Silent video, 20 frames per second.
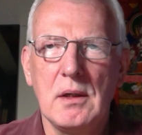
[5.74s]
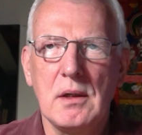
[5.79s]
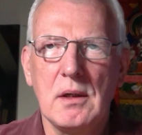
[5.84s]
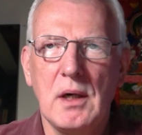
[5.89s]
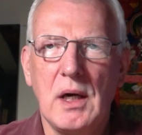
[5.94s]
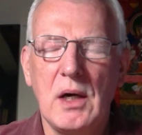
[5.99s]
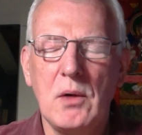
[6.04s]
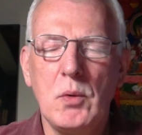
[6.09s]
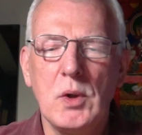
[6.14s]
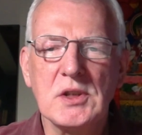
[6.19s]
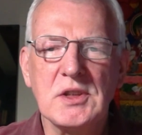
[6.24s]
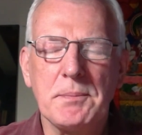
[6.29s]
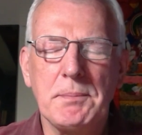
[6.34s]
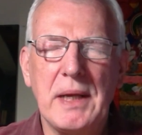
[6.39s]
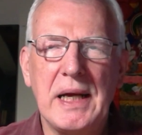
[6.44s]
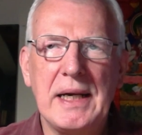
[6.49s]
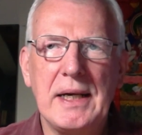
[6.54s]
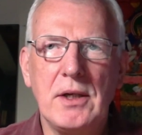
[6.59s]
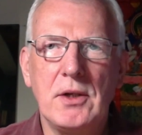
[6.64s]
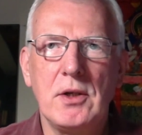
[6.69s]
I was
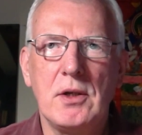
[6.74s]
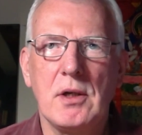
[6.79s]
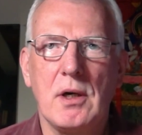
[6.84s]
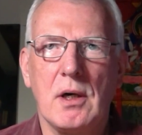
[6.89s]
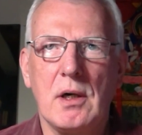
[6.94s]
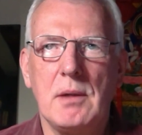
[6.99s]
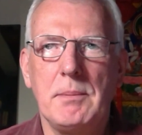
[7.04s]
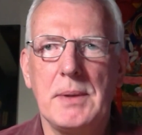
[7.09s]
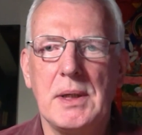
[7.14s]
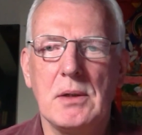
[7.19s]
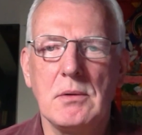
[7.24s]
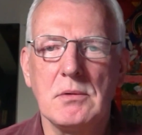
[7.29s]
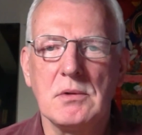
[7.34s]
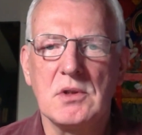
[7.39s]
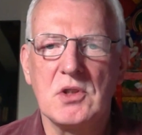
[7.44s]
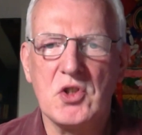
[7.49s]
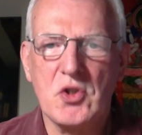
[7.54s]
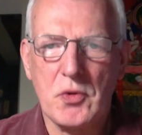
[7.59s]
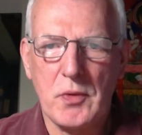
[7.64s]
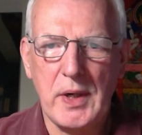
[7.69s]
planning to talk about
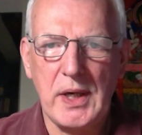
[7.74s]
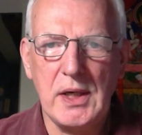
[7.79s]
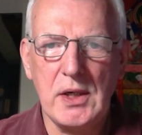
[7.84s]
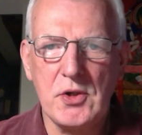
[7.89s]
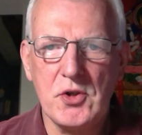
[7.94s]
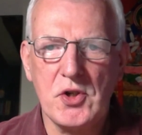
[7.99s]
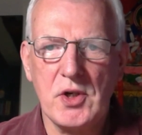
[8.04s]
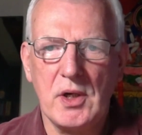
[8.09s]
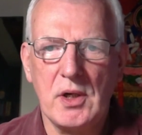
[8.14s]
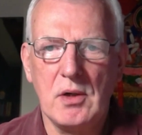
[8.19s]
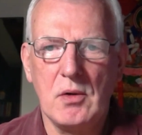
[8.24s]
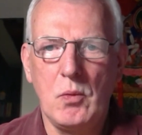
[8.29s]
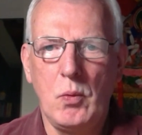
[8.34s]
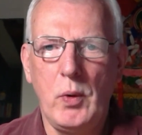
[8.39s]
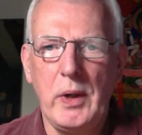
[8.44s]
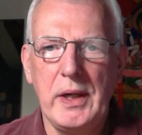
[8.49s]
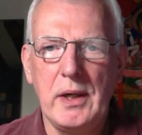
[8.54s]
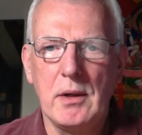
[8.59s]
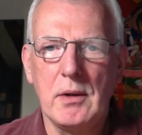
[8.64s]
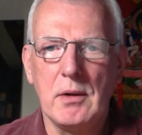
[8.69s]
strange and
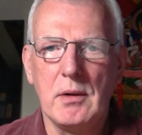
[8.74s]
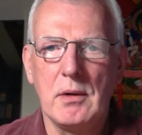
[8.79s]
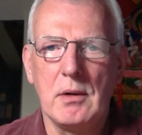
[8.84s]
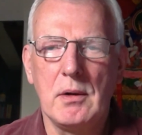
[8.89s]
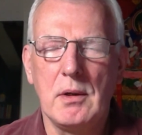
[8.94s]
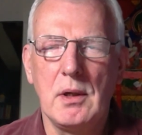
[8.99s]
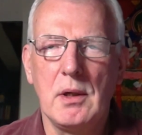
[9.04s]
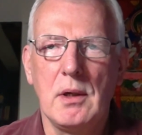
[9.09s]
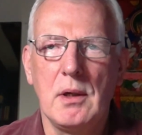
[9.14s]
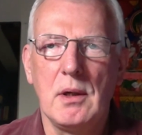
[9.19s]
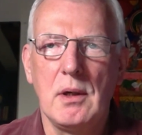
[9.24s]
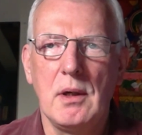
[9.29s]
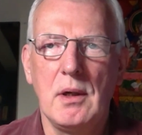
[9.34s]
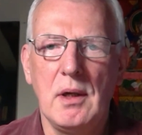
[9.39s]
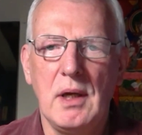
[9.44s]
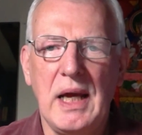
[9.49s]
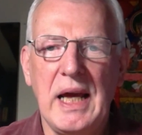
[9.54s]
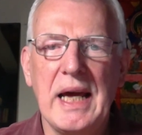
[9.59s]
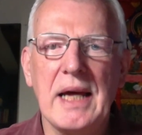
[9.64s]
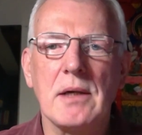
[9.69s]
weird
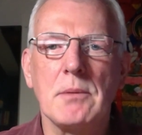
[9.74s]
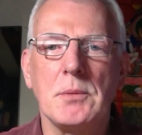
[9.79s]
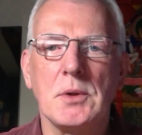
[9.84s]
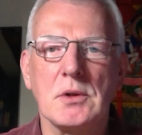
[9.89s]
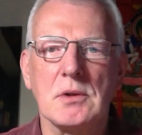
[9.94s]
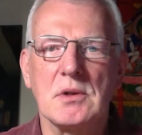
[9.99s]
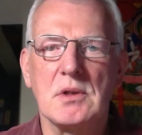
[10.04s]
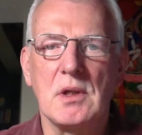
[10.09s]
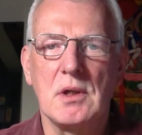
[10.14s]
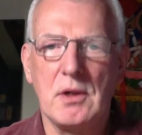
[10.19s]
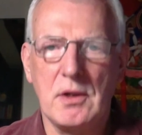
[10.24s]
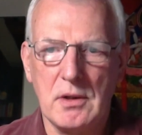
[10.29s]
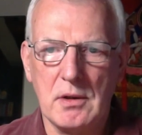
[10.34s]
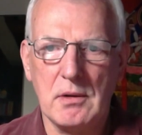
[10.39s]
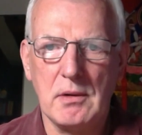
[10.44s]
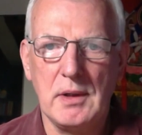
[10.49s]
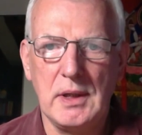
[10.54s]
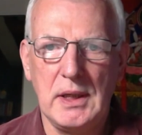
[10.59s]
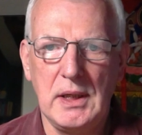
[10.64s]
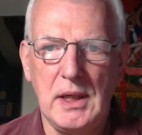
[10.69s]
animals that
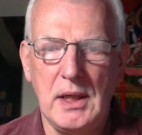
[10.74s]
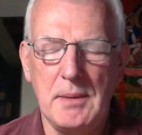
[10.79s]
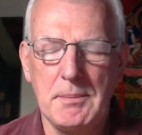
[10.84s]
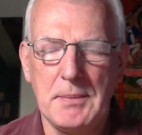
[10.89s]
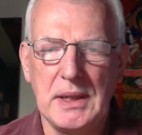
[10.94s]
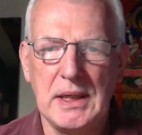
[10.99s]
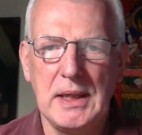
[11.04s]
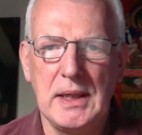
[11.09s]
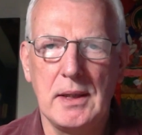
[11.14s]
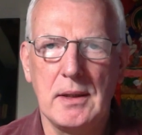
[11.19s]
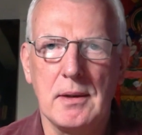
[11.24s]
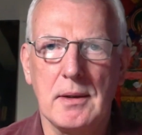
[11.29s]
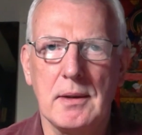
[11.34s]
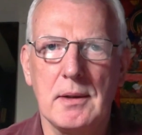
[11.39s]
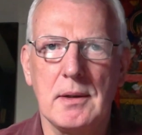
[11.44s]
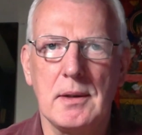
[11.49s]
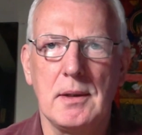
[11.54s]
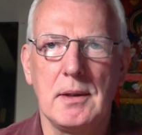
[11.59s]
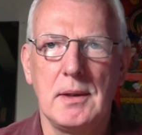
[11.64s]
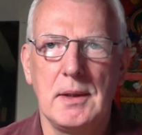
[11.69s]
occur in Himalayan
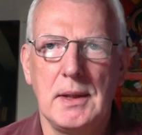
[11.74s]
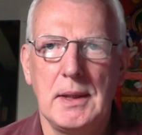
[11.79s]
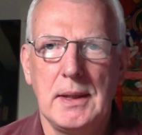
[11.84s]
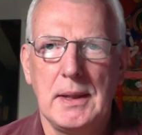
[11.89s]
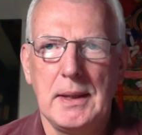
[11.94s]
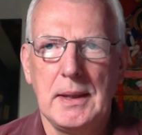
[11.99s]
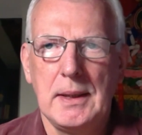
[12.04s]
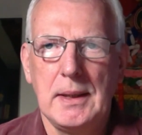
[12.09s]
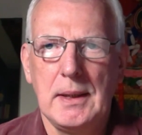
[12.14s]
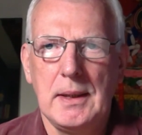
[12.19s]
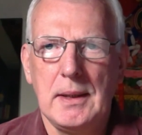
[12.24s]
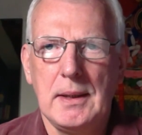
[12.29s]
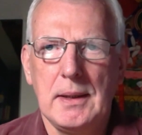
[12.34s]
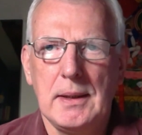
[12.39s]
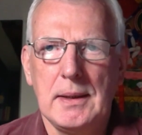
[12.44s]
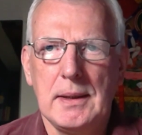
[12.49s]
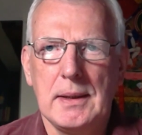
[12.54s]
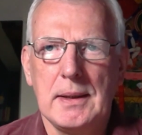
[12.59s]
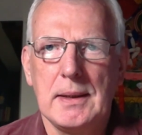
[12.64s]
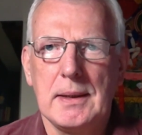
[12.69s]
art,
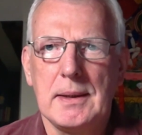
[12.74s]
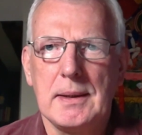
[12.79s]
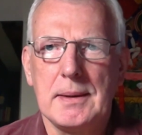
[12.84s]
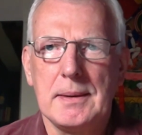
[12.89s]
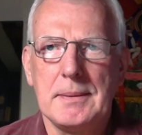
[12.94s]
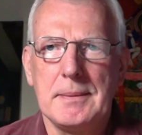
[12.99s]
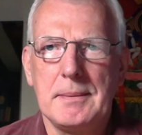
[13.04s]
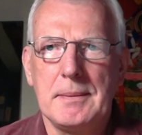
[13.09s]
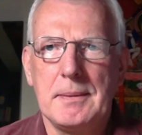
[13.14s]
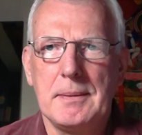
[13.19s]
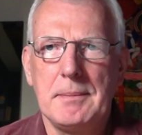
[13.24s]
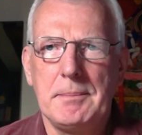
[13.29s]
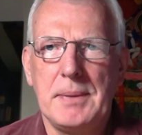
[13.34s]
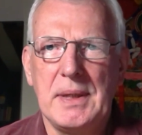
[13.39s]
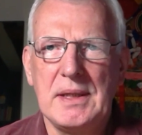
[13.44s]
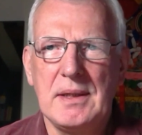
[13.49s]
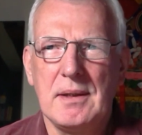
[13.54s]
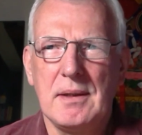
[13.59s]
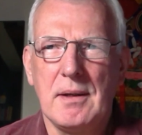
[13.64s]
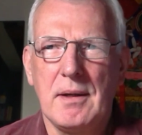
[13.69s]

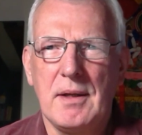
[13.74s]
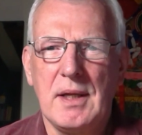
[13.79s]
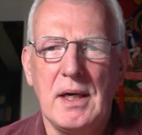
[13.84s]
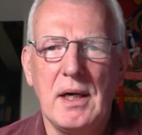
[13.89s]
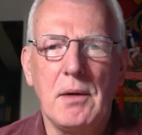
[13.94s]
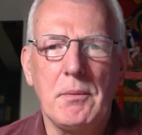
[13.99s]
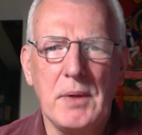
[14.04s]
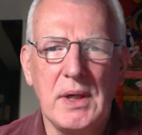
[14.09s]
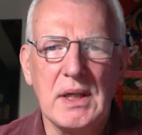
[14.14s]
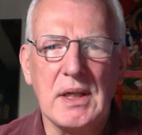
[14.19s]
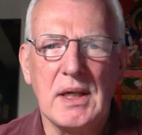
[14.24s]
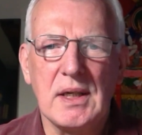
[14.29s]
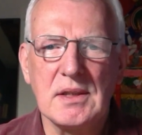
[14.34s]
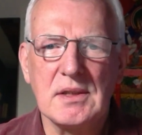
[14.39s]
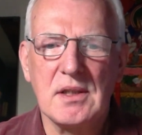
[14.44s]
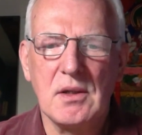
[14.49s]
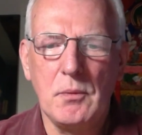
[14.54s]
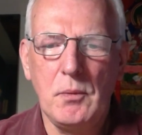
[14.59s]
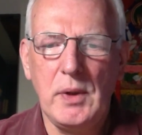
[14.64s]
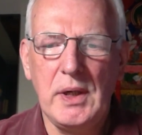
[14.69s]
but then I
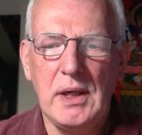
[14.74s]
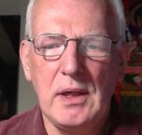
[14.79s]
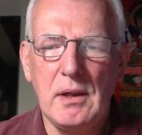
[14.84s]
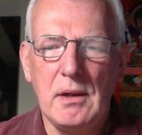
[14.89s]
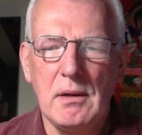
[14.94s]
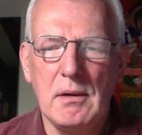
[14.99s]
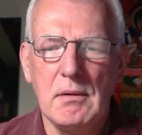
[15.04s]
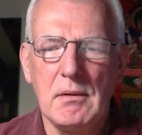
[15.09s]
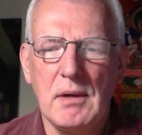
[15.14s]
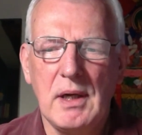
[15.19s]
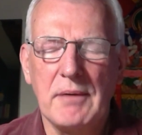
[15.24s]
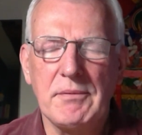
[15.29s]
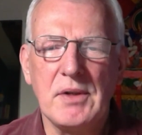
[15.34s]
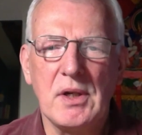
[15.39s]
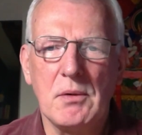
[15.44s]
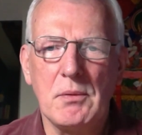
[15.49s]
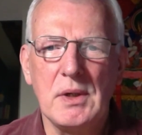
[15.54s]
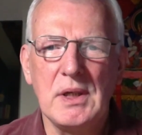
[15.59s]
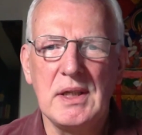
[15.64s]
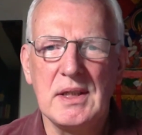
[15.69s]
realized that we have
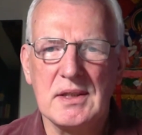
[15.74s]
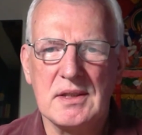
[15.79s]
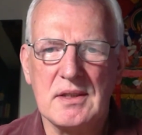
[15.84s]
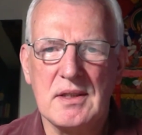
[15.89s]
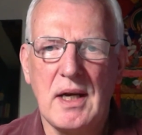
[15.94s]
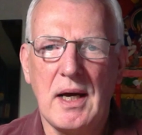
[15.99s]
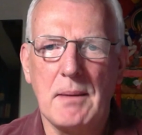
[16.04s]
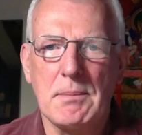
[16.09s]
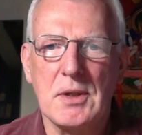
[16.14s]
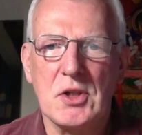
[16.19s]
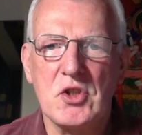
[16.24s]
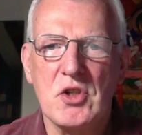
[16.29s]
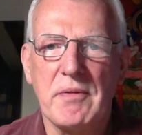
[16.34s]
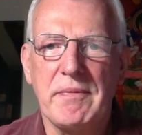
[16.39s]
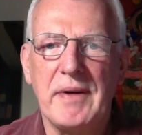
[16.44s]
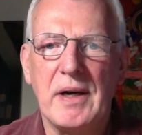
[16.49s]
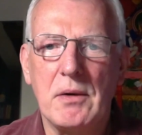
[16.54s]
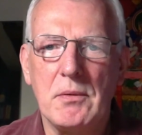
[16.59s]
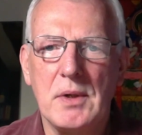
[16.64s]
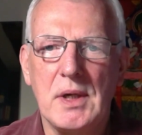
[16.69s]
not really established a
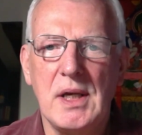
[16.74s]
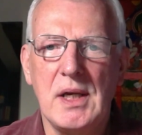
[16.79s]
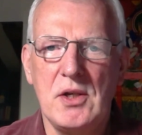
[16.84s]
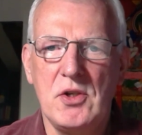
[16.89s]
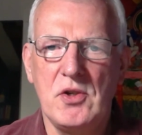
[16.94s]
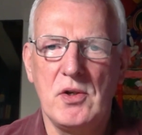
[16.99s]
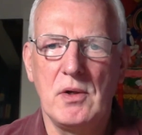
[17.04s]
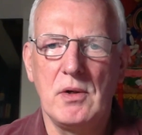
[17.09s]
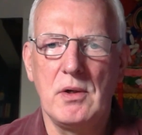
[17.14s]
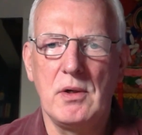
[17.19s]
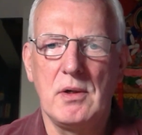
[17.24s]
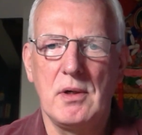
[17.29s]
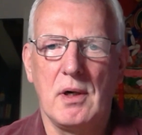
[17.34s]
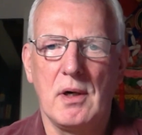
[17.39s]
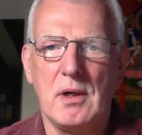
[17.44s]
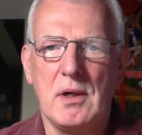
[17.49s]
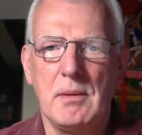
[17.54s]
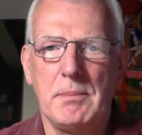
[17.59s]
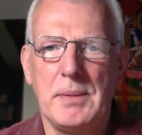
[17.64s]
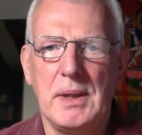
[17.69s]
foundation to
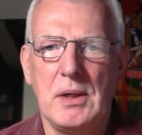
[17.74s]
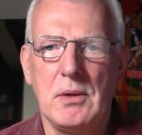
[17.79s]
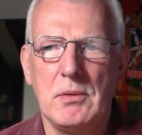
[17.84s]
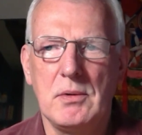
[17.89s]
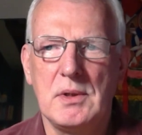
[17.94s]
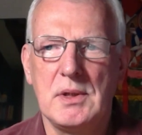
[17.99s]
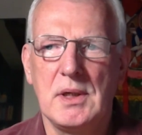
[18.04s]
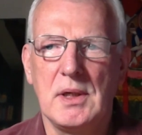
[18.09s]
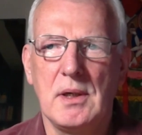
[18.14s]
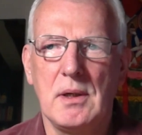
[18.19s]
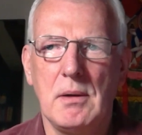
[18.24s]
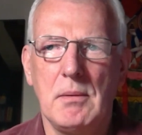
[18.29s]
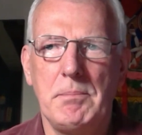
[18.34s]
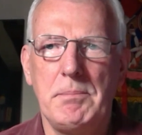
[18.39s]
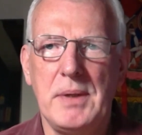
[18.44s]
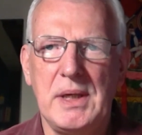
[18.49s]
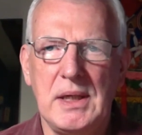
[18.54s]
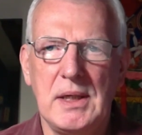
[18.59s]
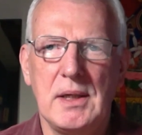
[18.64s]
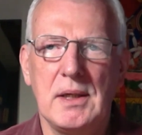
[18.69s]
talk about
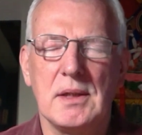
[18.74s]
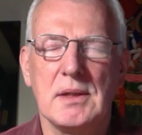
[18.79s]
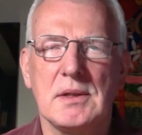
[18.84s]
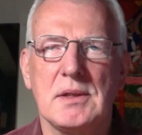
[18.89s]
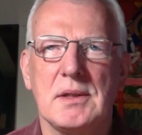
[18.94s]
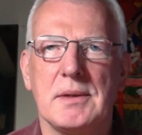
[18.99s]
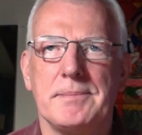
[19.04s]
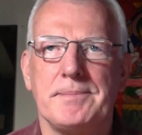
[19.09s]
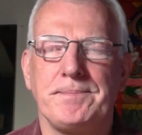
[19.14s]
beings.